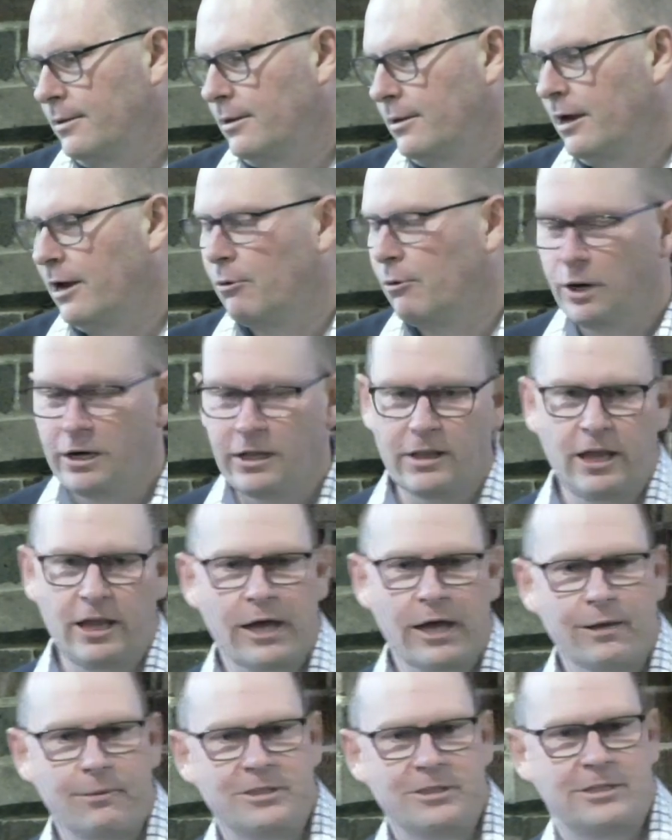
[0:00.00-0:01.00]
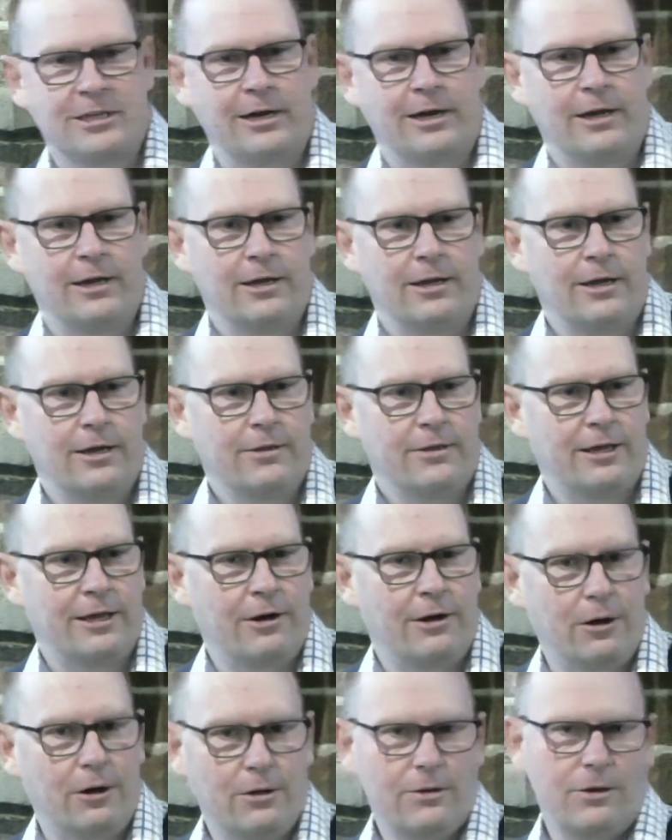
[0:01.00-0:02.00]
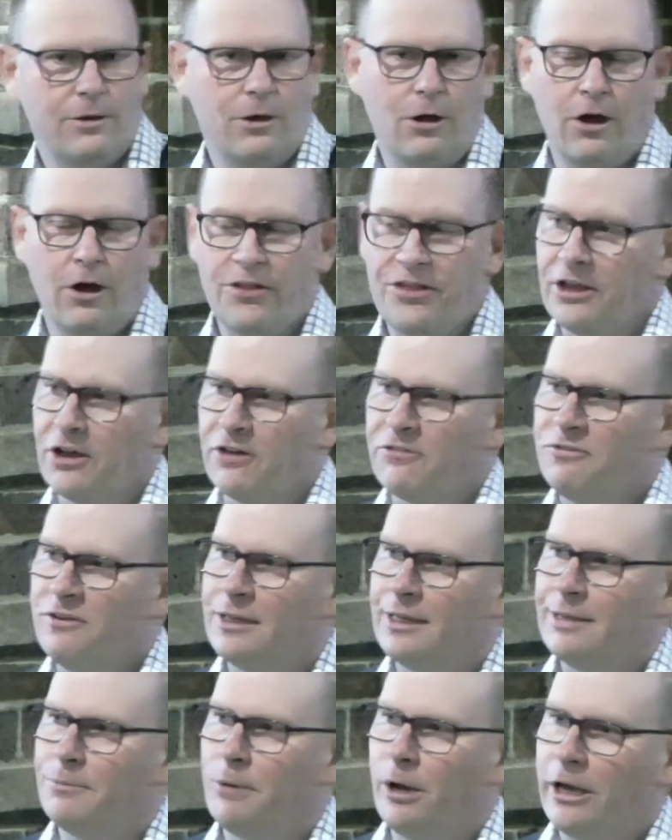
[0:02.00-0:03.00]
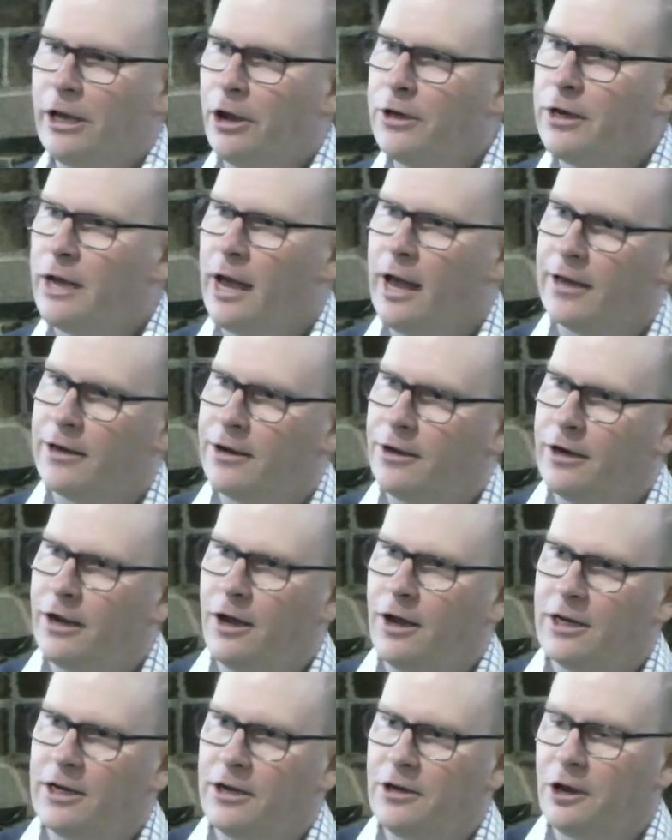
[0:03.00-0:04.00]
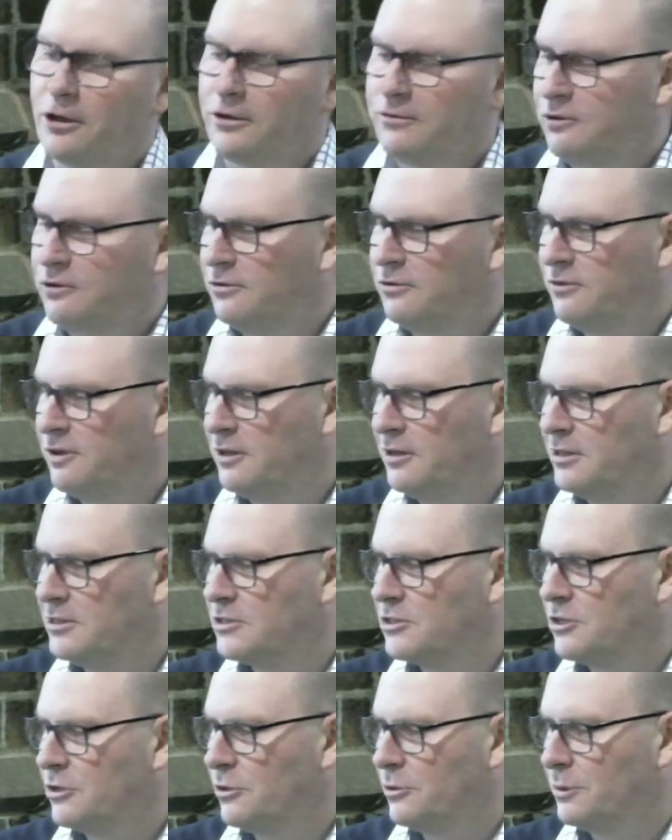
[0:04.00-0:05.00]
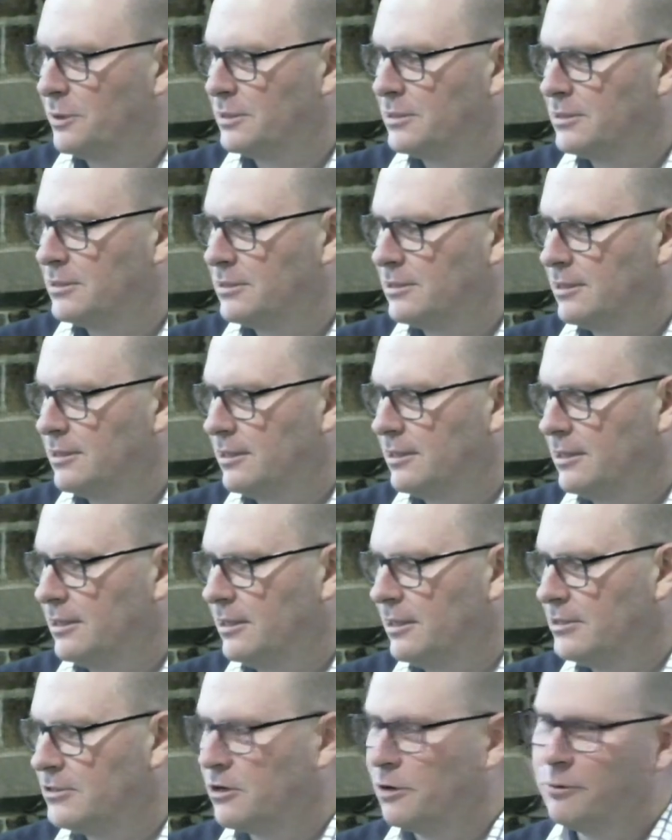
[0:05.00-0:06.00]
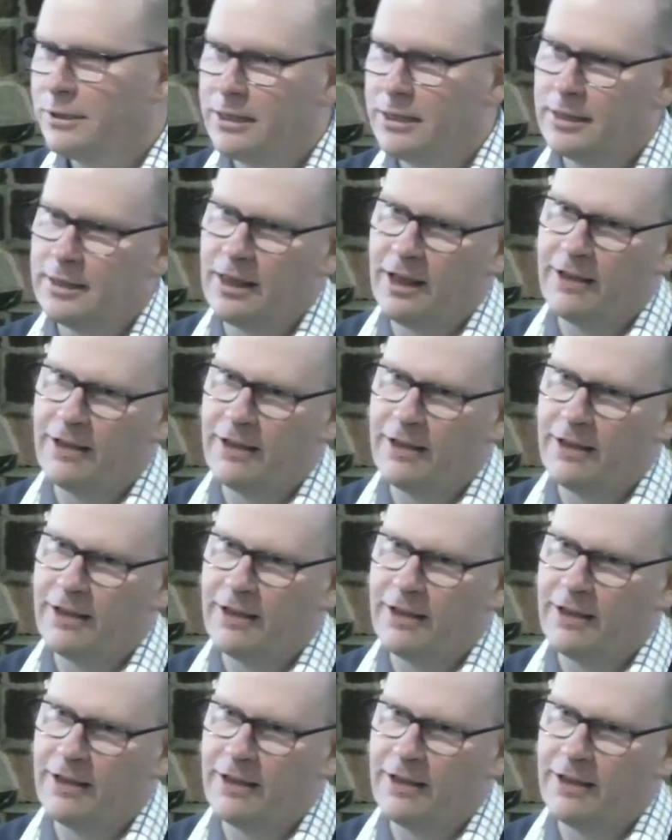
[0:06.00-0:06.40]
One of the arguments that I think I feel in my own heart, and I don't know if you feel this too, is I really love